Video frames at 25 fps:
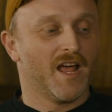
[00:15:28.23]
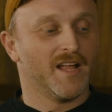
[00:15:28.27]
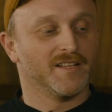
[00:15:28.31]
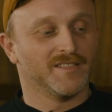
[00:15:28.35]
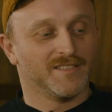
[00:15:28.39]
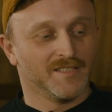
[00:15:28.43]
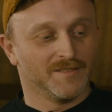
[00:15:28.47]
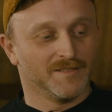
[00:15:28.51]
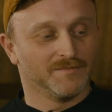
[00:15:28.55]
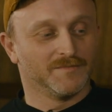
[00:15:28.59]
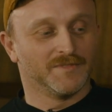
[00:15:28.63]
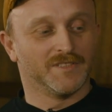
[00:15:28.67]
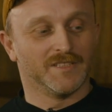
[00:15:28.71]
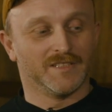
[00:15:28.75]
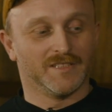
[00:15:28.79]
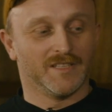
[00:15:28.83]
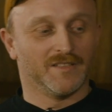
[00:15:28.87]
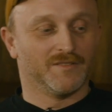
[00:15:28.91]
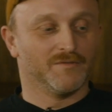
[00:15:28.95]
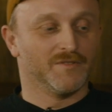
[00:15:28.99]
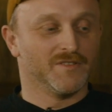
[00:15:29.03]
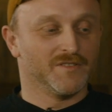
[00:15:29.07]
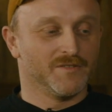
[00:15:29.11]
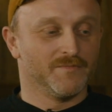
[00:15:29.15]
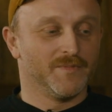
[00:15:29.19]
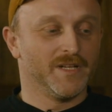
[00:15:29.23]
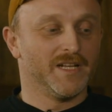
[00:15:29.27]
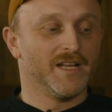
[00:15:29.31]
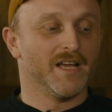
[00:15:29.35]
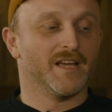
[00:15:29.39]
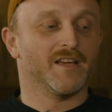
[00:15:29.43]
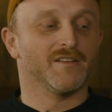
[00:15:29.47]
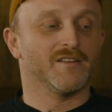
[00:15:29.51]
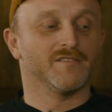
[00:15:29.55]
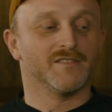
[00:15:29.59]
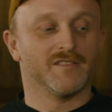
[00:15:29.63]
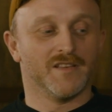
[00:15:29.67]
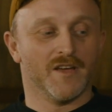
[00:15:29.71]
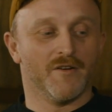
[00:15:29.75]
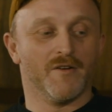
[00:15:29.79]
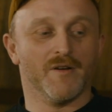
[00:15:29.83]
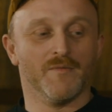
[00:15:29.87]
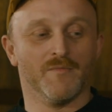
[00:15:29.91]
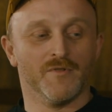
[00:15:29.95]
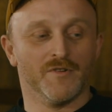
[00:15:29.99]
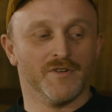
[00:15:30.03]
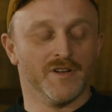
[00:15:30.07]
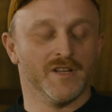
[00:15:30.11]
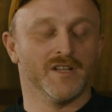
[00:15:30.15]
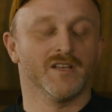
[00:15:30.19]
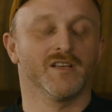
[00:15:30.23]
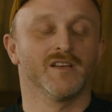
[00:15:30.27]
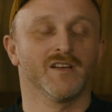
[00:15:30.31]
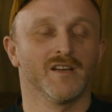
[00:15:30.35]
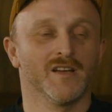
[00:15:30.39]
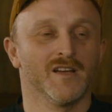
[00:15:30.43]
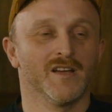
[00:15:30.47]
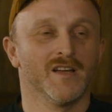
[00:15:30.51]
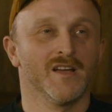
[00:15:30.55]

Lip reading: had something that was a bit like a ceremony,